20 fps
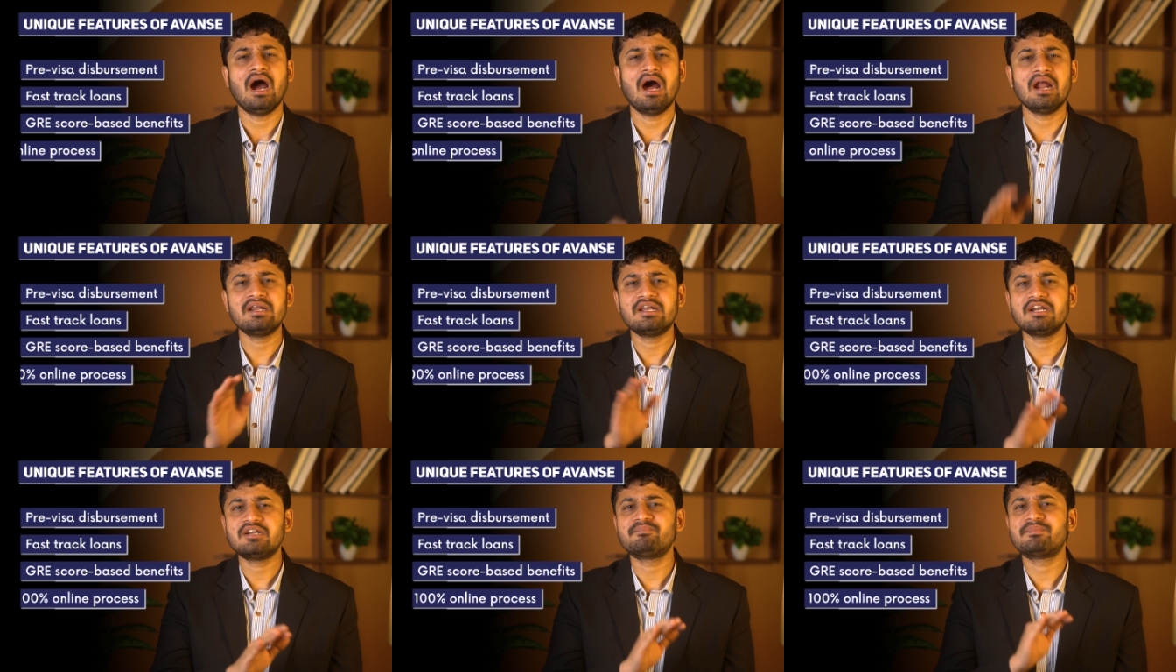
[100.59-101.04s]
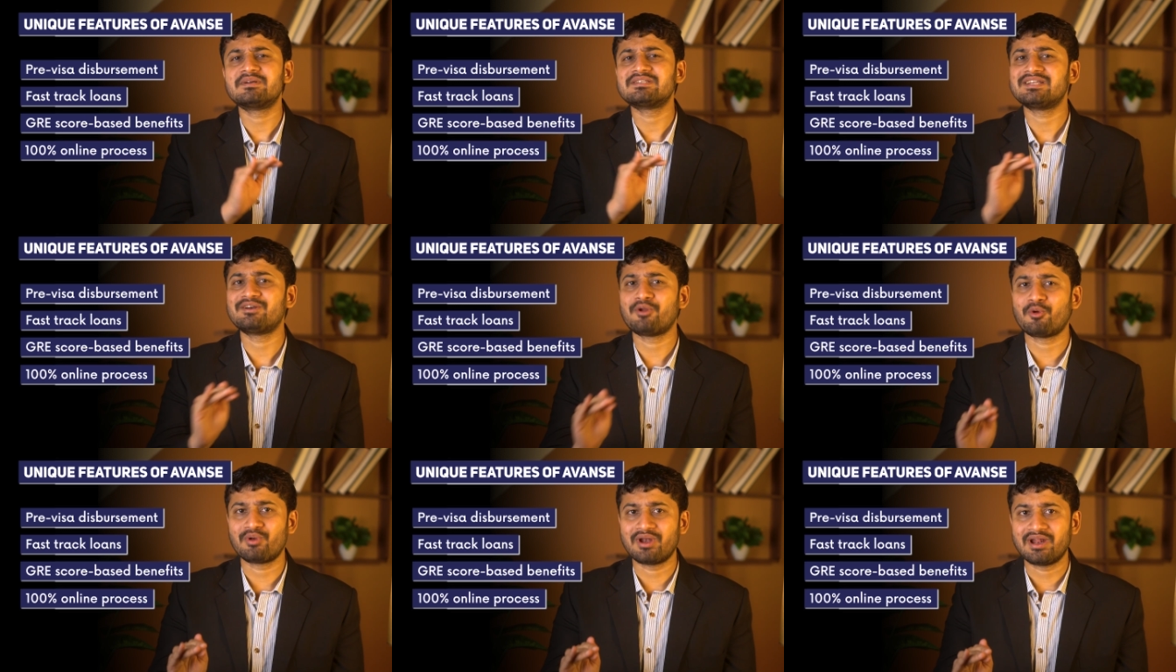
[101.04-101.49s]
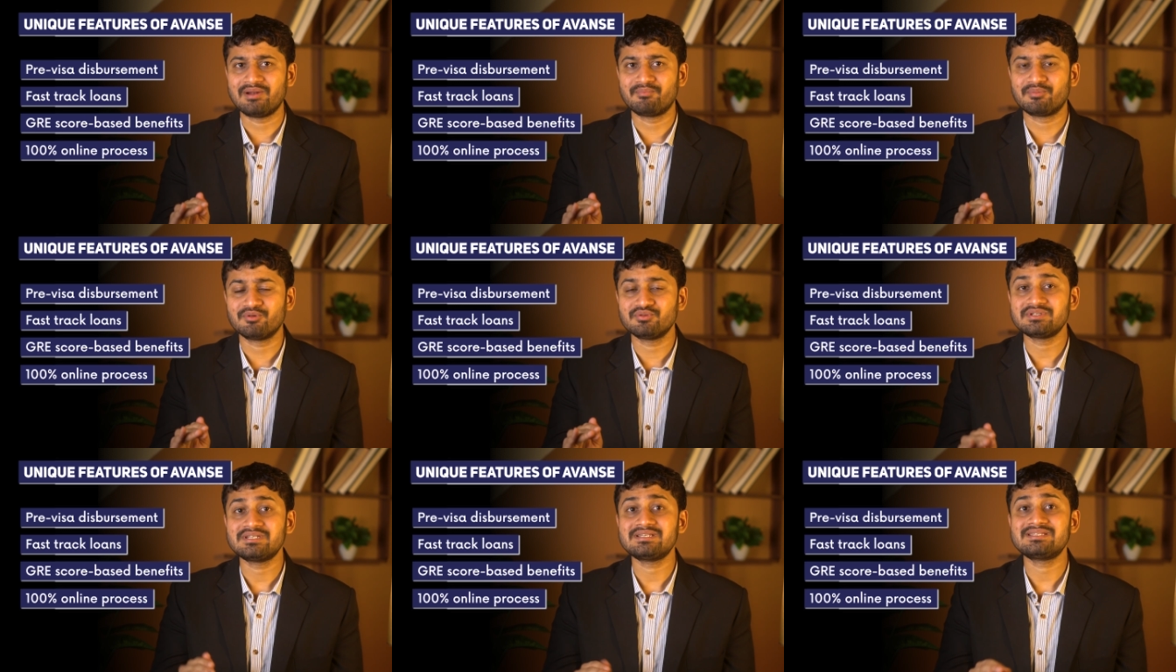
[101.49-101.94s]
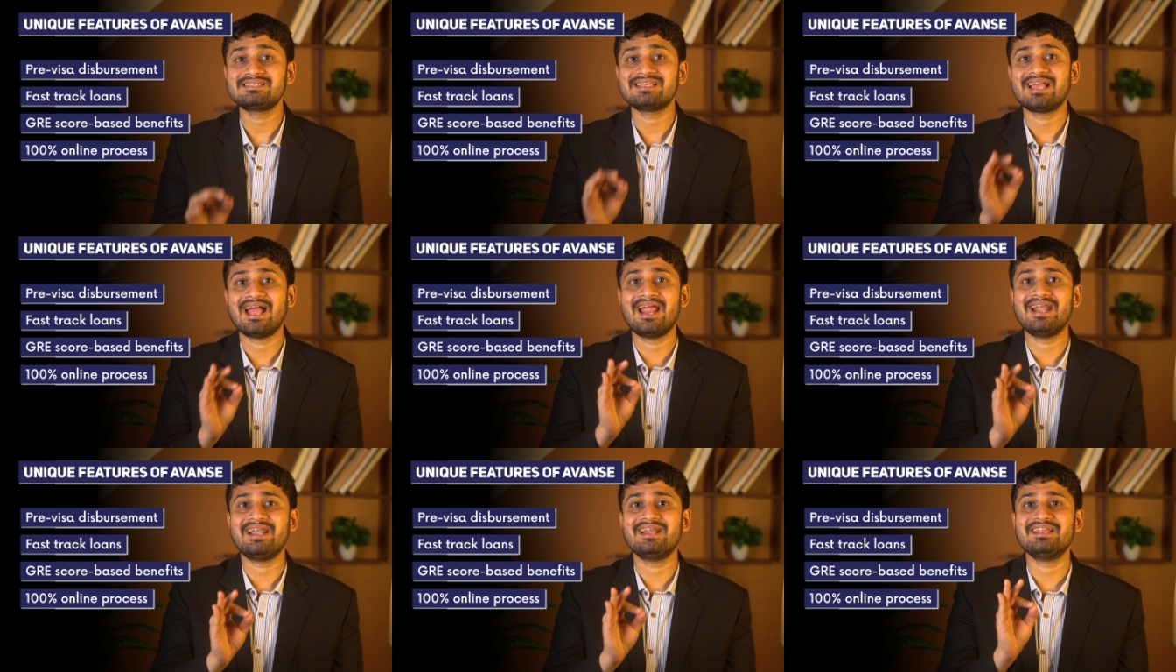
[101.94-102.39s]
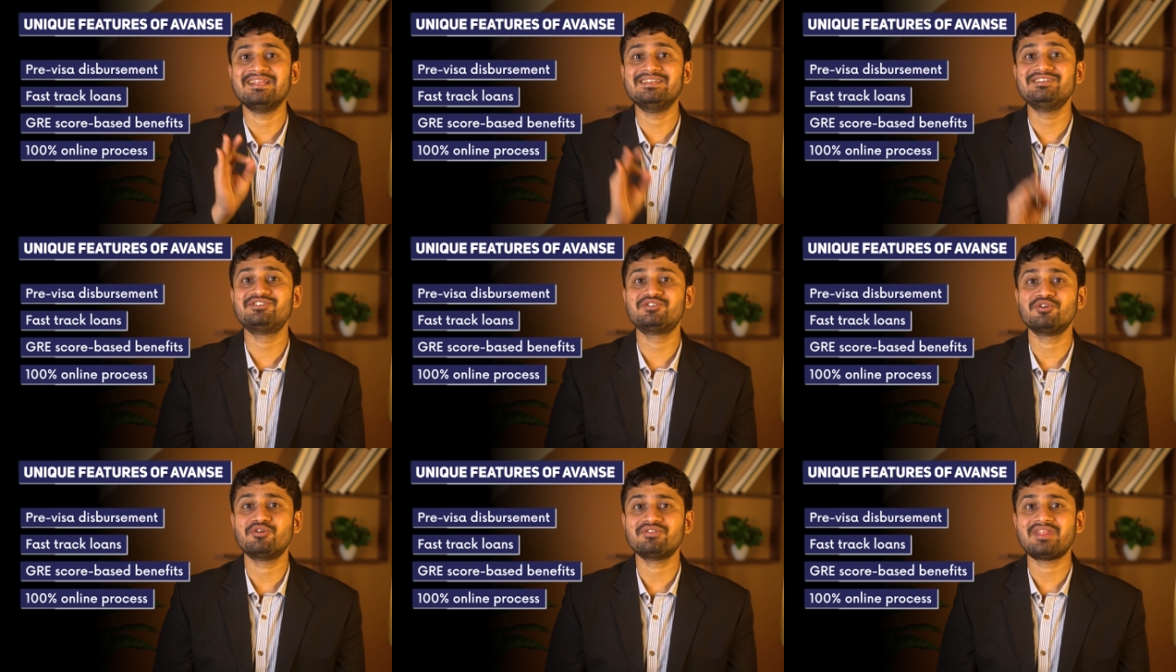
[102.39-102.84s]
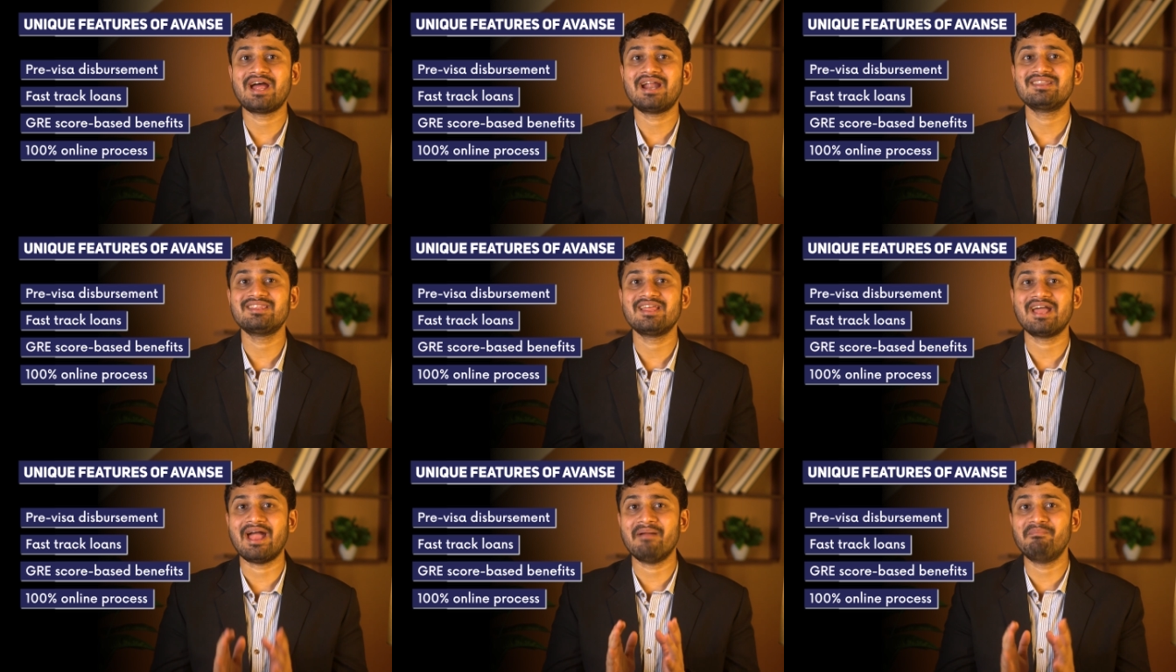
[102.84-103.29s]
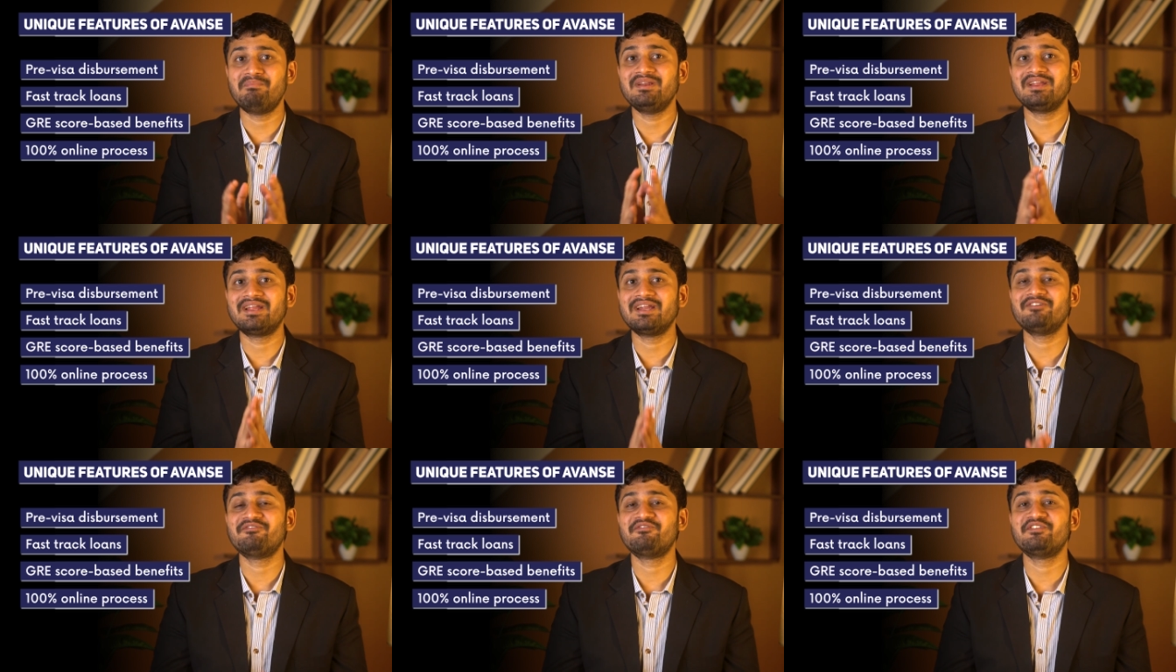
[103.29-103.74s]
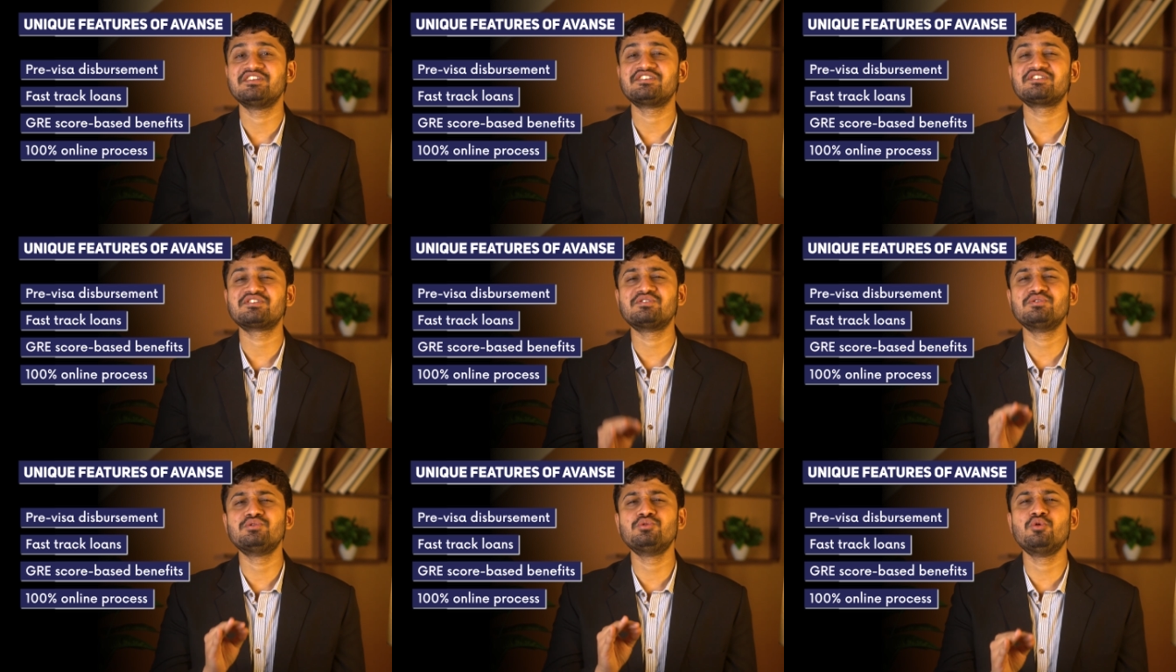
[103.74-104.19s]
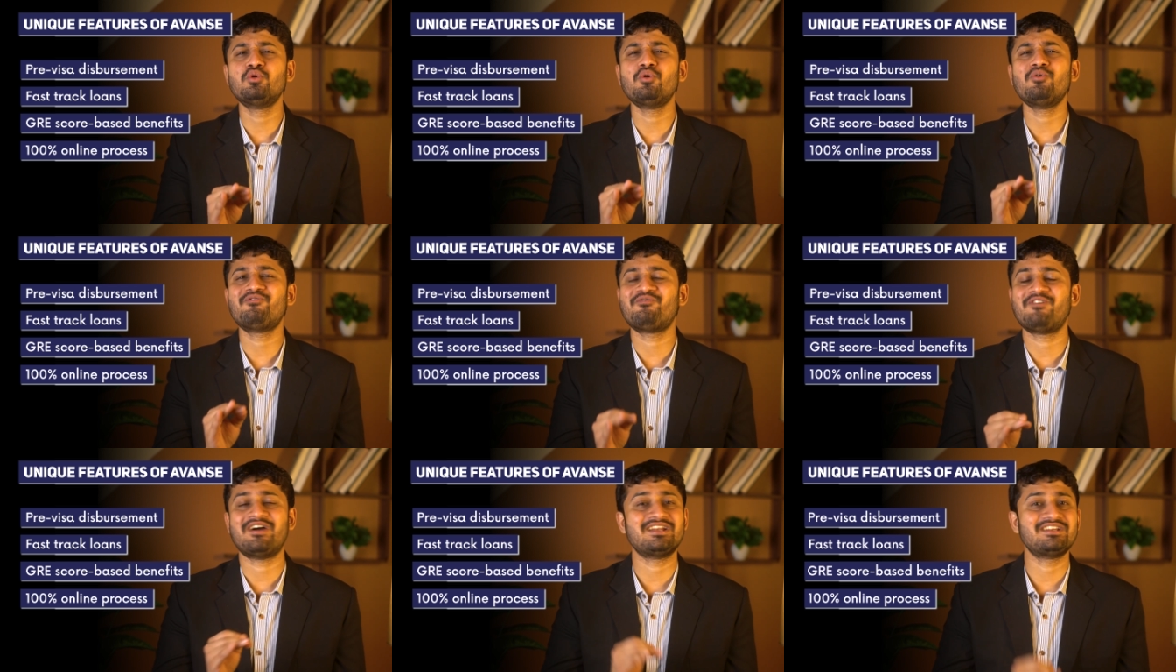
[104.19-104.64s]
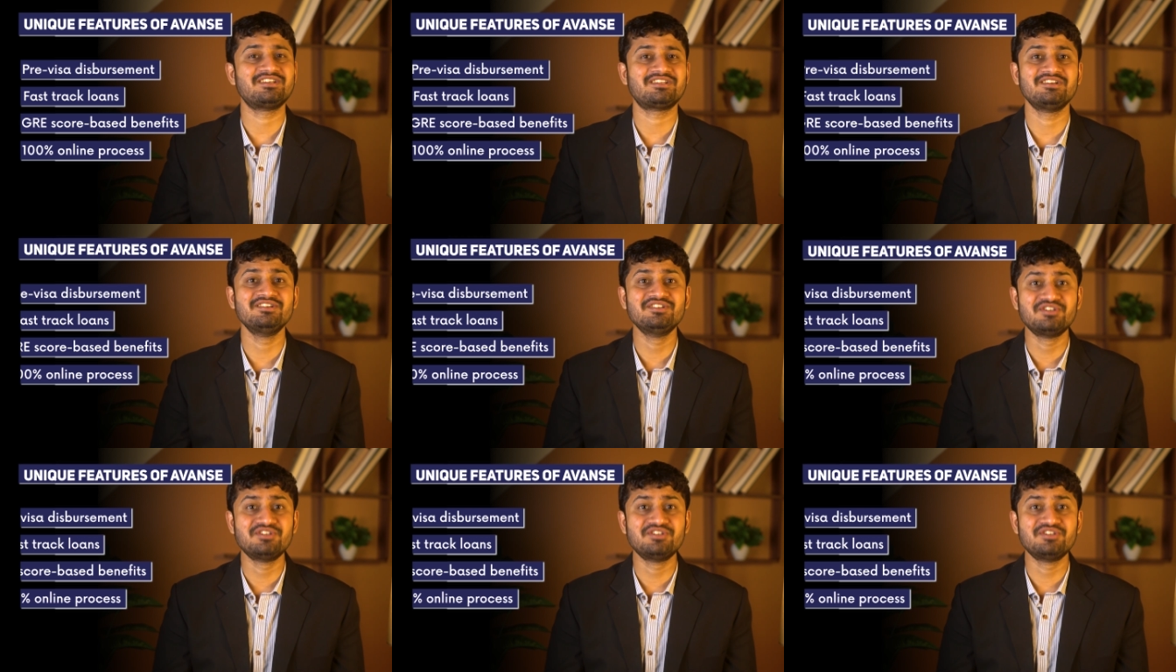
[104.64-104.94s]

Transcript: 100% online process and ensure that the applicant face no financial